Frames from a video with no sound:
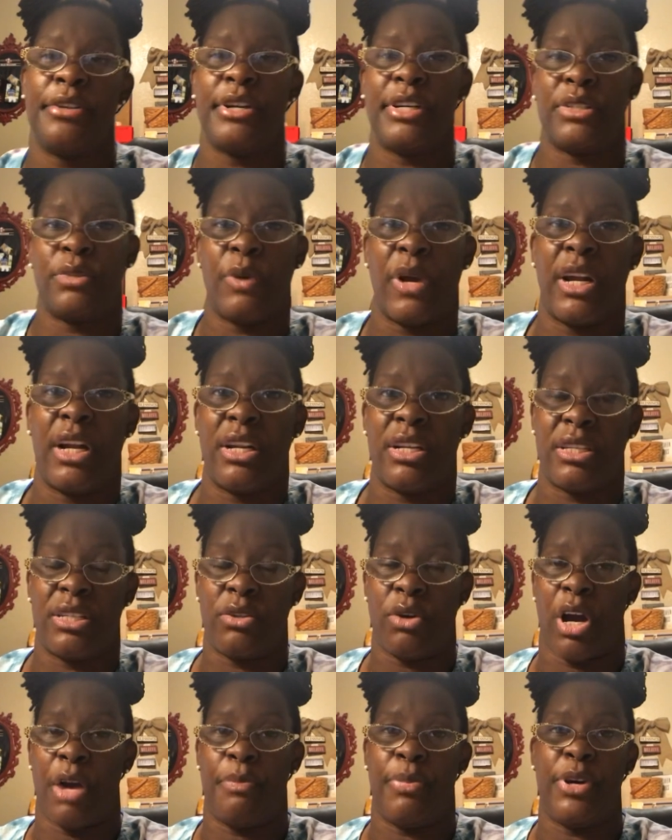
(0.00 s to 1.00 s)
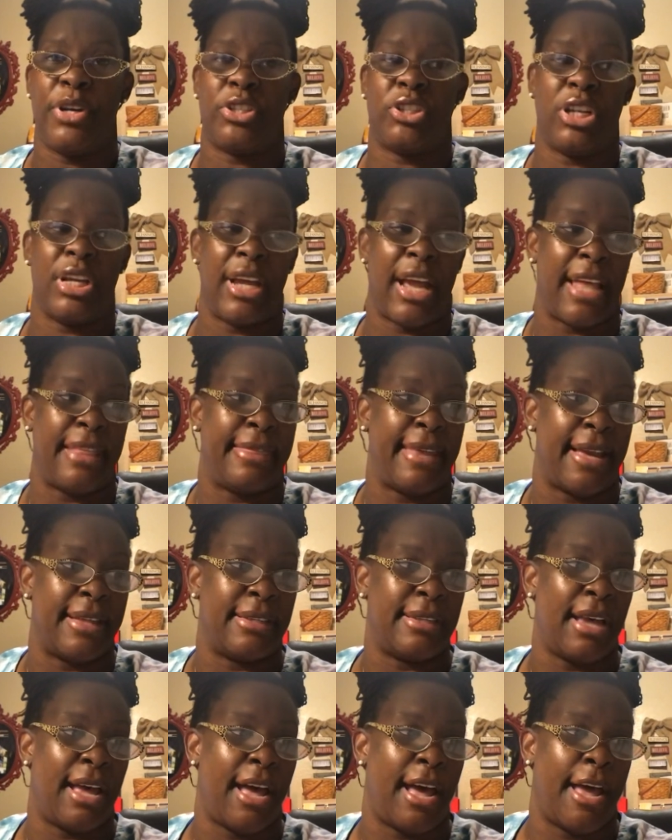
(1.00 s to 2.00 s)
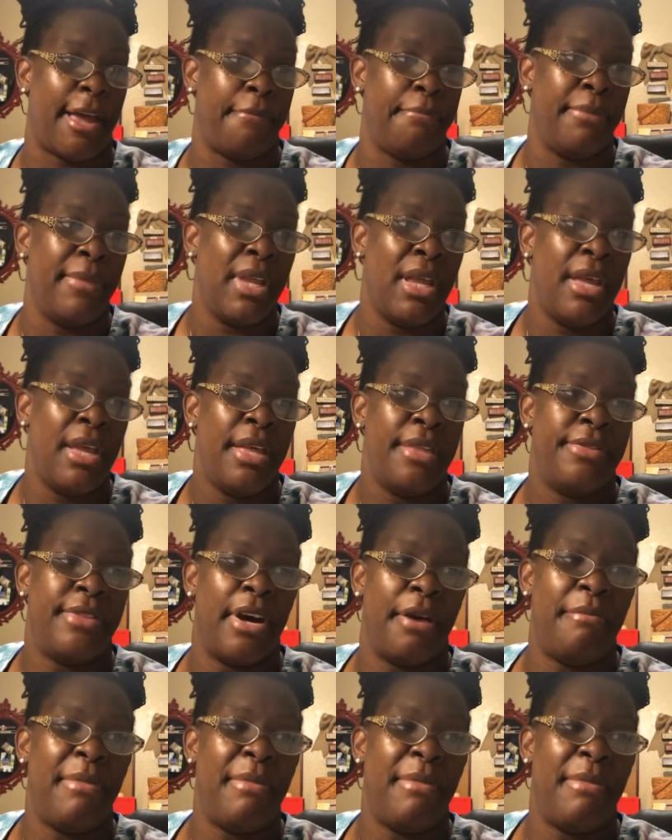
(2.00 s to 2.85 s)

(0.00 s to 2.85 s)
the mother is ready to start pushing at that time.